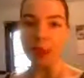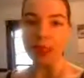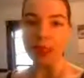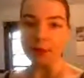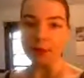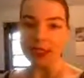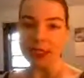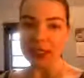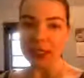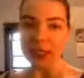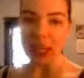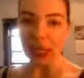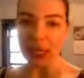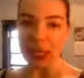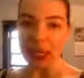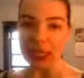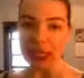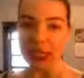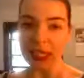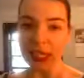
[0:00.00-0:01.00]
red lipstick
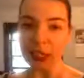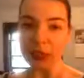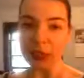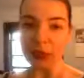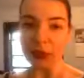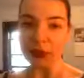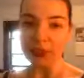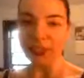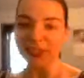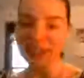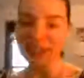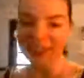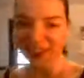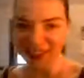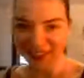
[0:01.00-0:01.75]
and heels